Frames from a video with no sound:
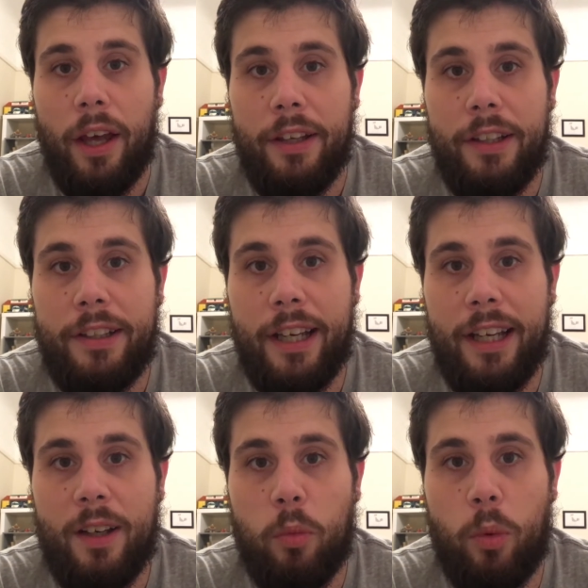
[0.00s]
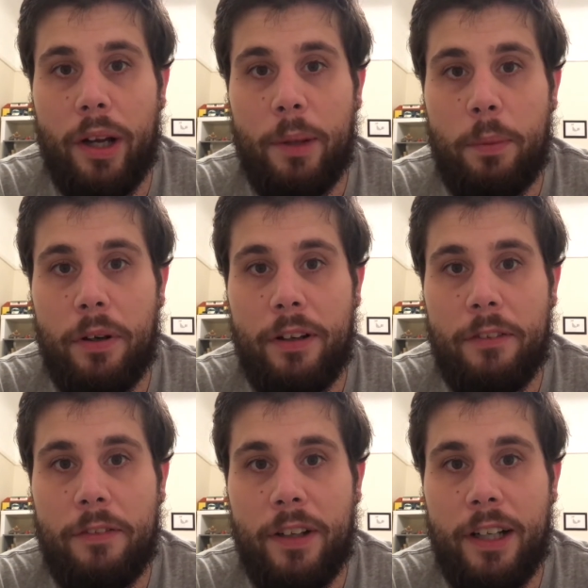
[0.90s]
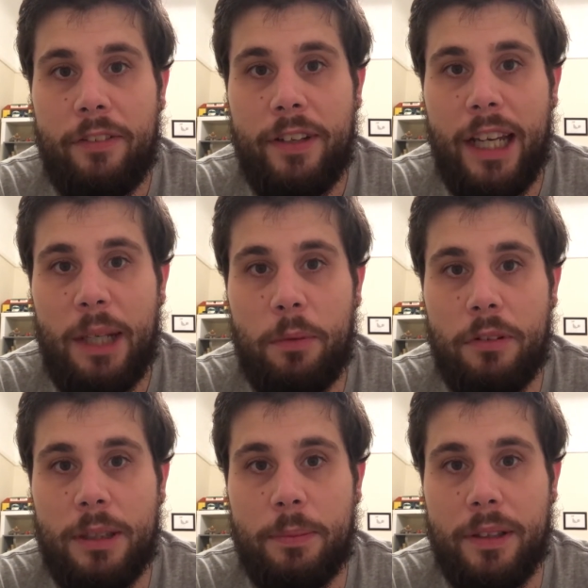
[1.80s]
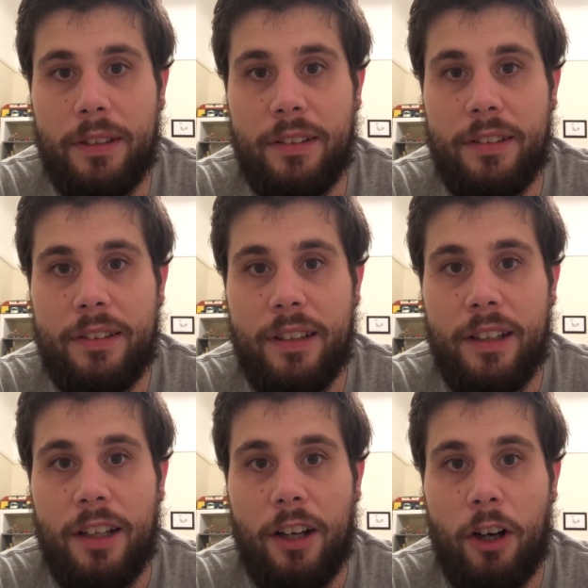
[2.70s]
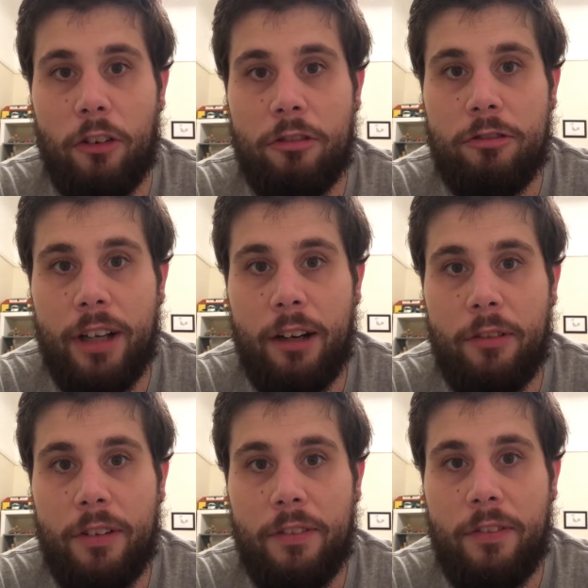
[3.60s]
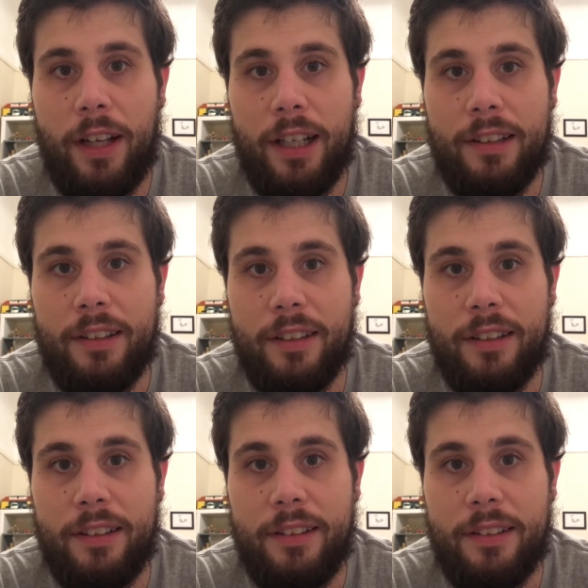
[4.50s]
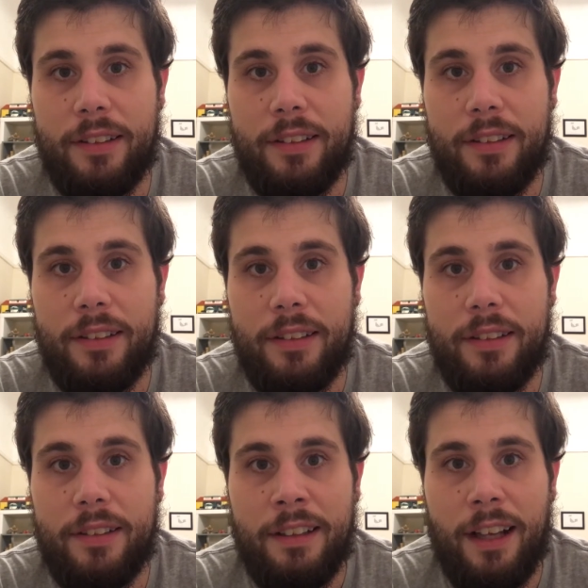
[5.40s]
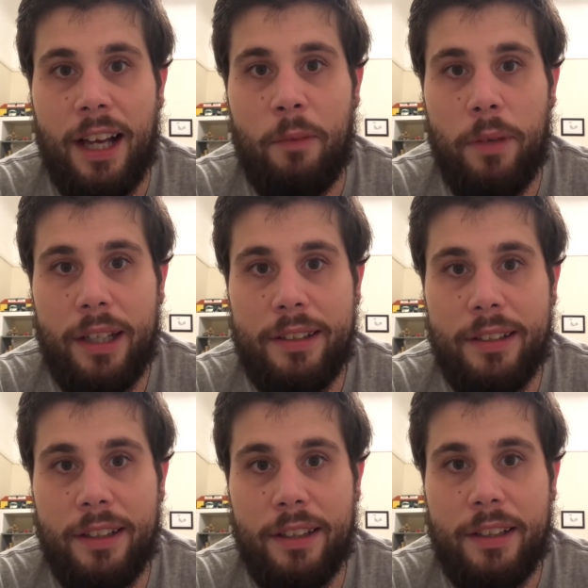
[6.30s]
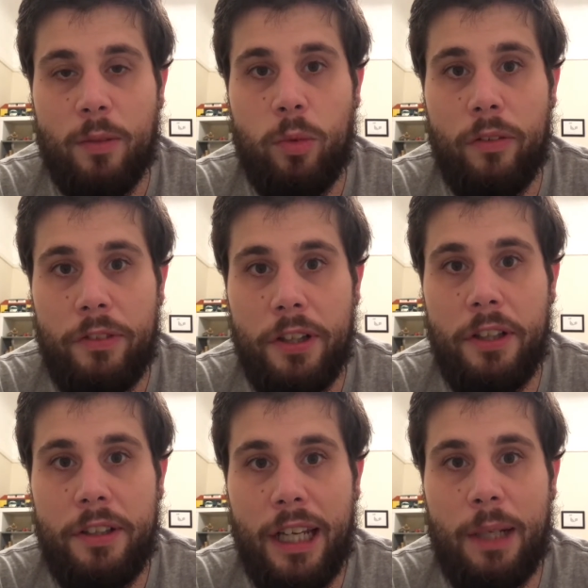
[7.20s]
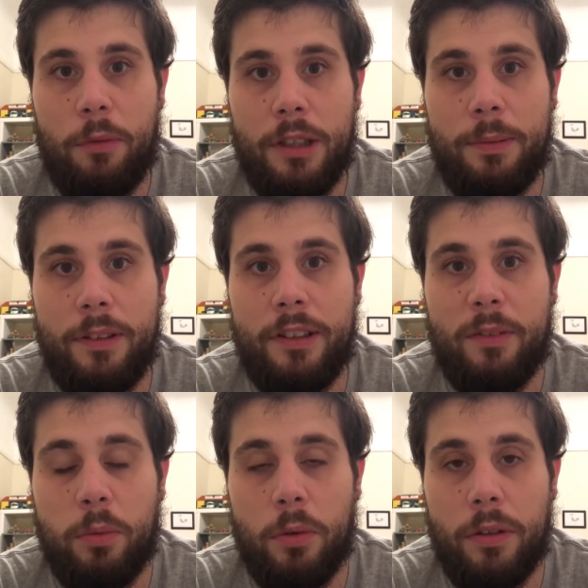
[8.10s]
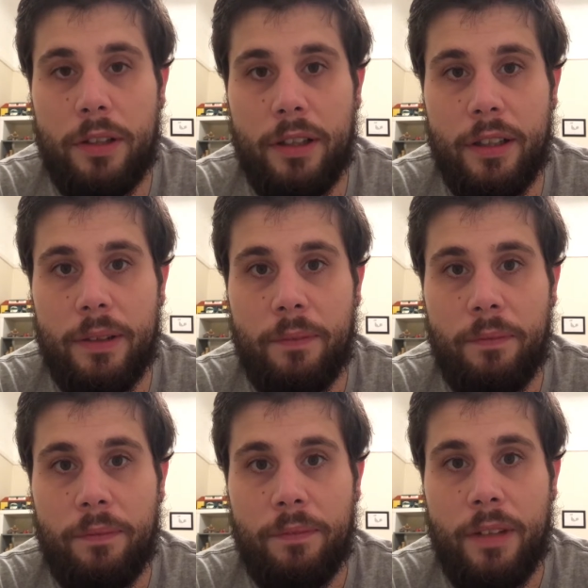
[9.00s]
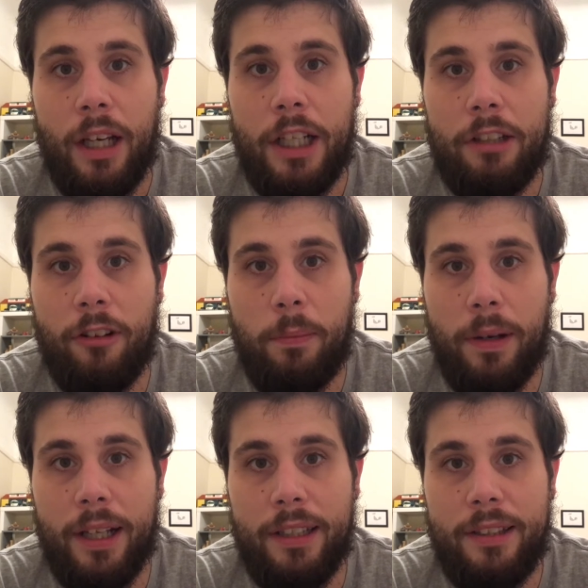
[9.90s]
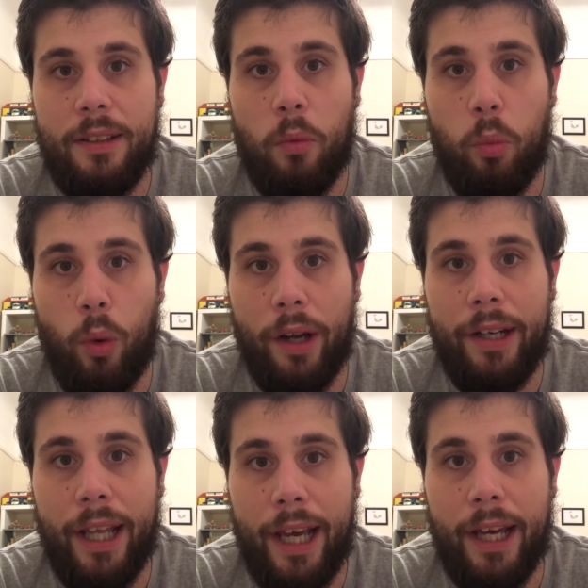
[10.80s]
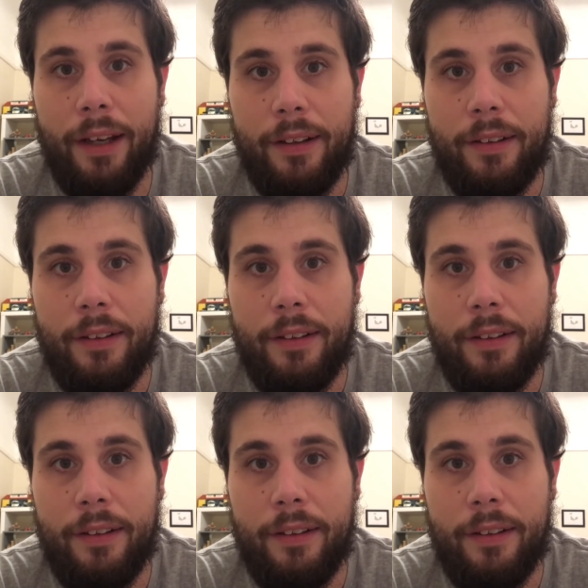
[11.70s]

You take 1.5 tablespoons of ground flaxseed and mix it with 2 tablespoons of water to replace 1 egg.